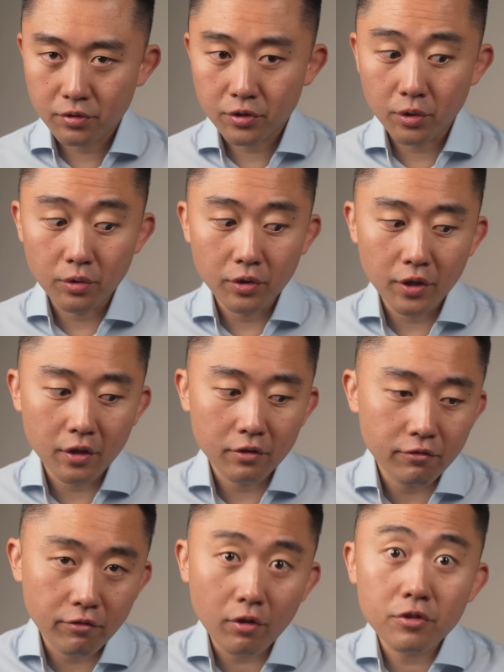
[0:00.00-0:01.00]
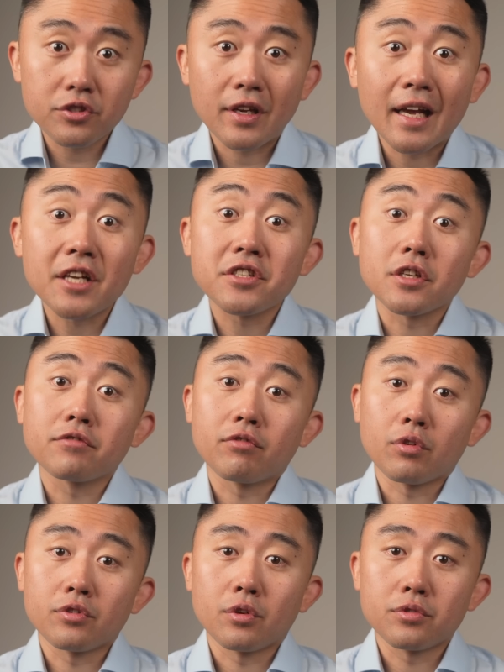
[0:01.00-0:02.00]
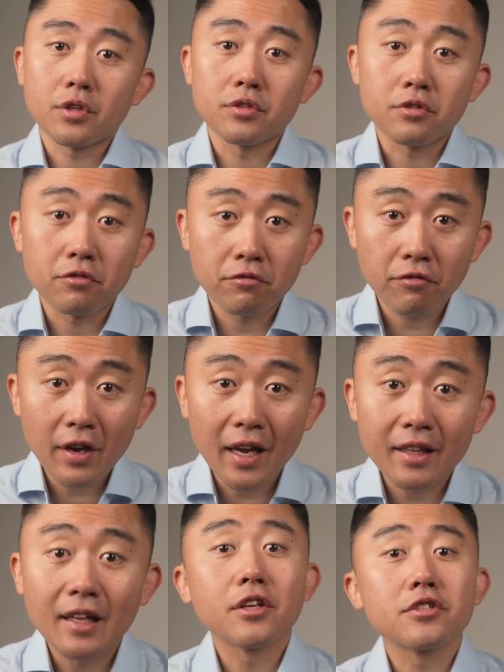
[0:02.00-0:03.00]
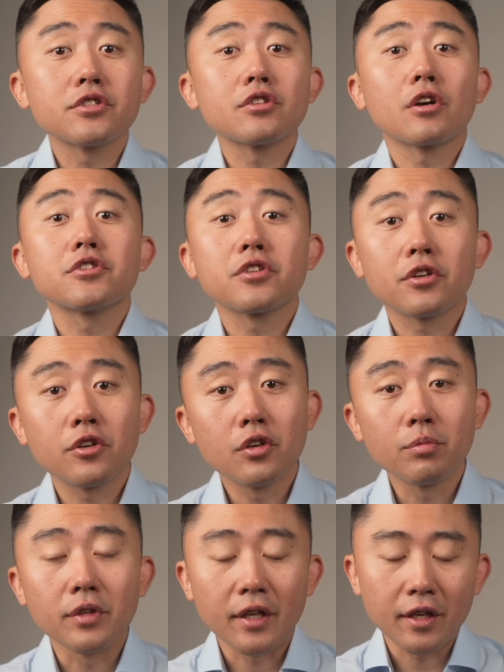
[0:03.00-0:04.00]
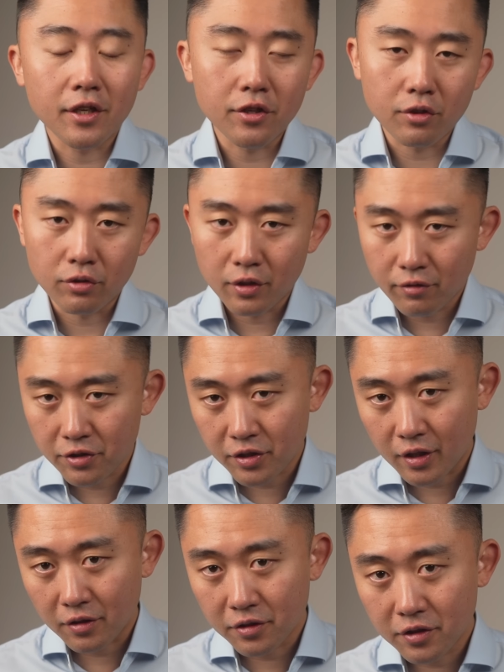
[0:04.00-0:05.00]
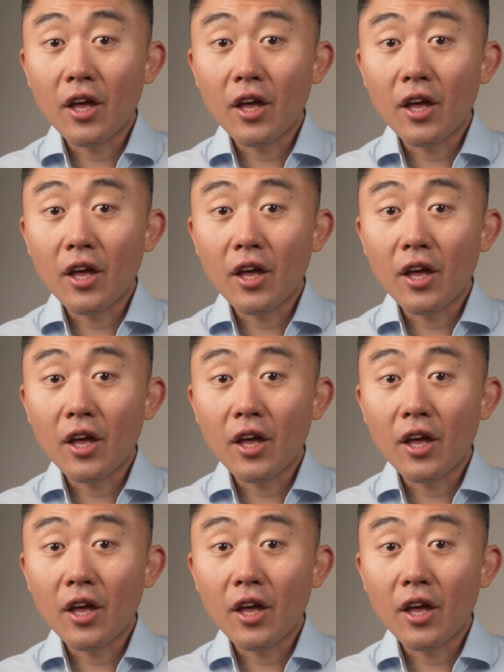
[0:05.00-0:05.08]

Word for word: so it converts excess fructose into fat that starts accumulating in your liver cells.